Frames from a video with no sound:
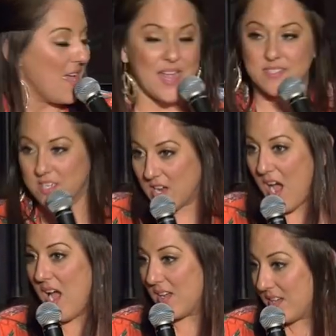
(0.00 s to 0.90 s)
and to
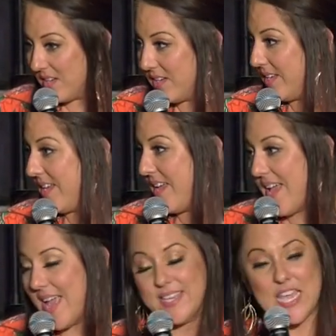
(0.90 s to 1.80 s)
knock
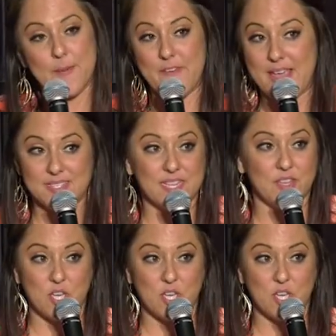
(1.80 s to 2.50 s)
and keep facing